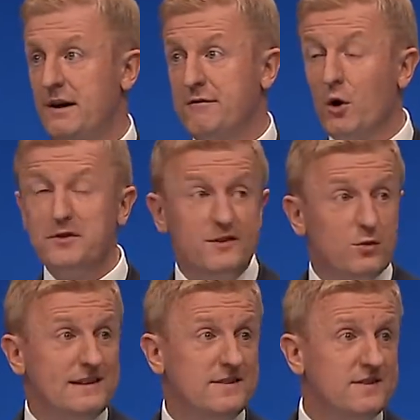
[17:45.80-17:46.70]
Of course, in
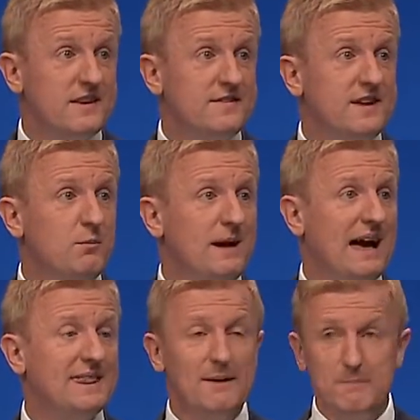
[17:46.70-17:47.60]
2016, we
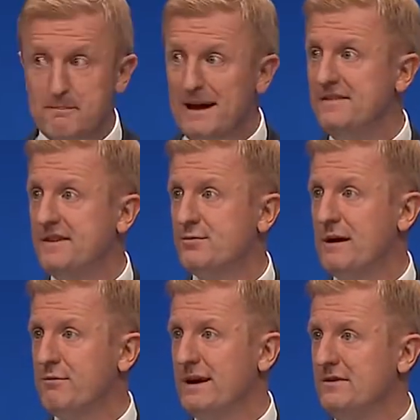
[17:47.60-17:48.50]
had that momentous
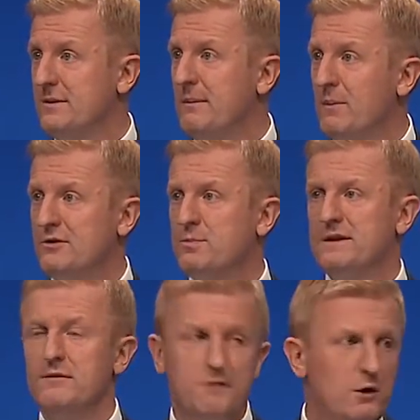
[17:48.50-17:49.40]
referendum in which
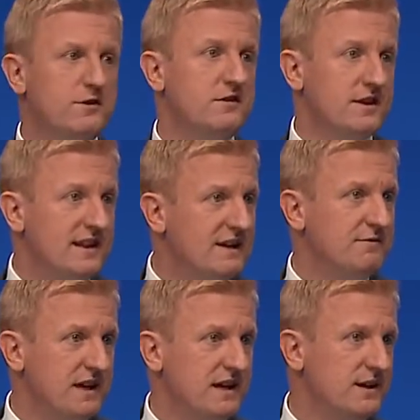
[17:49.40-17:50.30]
Britain voted to
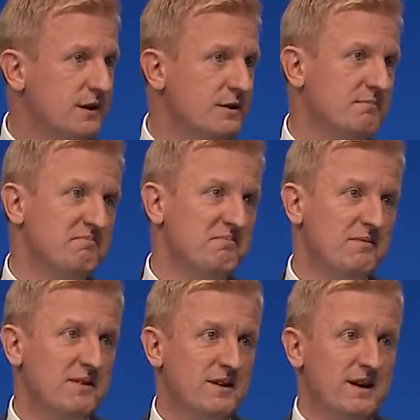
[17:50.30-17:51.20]
leave the EU.
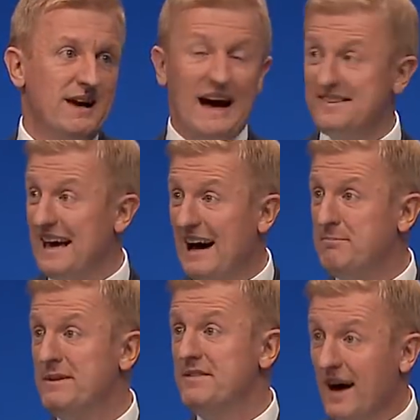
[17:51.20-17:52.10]
As it
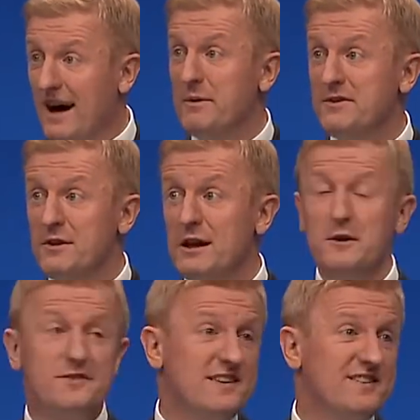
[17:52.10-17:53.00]
happens, I was on the
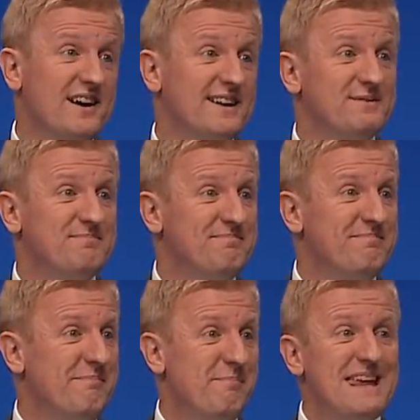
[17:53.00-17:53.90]
losing side.
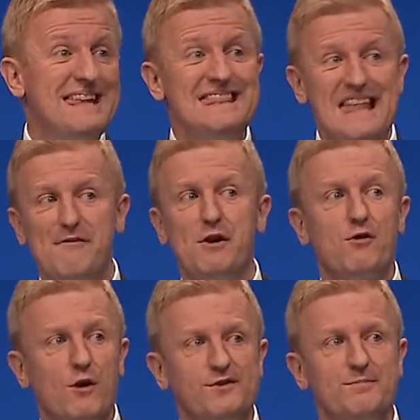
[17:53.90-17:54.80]
But it never
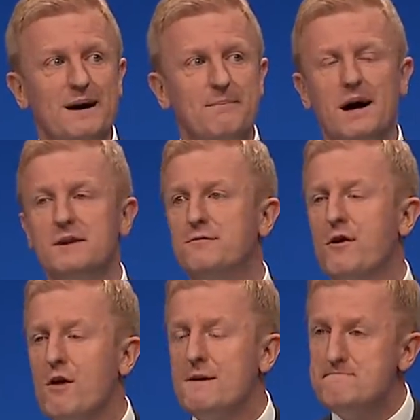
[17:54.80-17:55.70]
crossed my mind
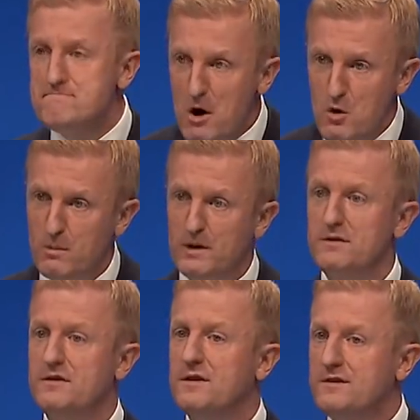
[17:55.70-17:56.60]
for a
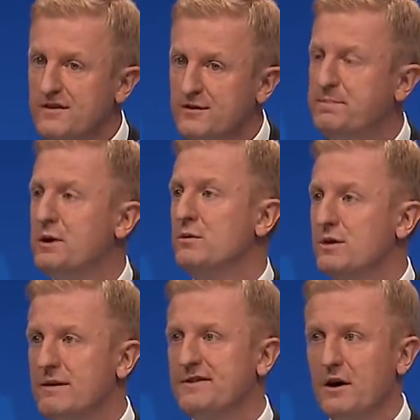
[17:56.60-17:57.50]
moment to dispute
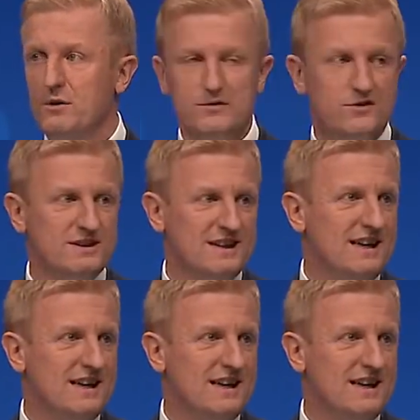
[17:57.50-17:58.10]
the result.